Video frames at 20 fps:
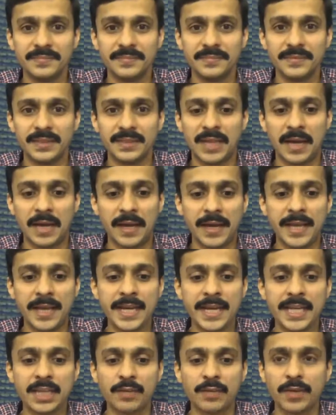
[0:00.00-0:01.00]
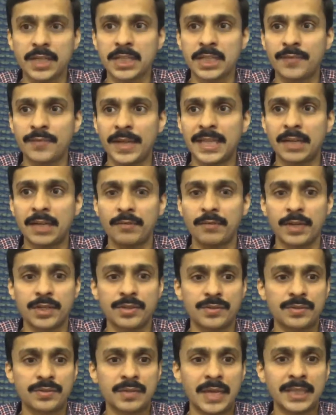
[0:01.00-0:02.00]
Yeah. Any other questions? Final
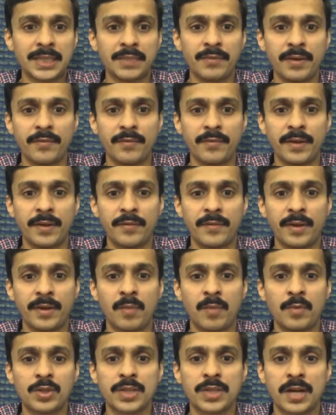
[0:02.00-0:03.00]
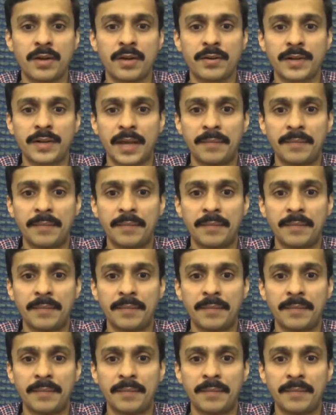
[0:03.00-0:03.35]
questions. I think we're almost out of time.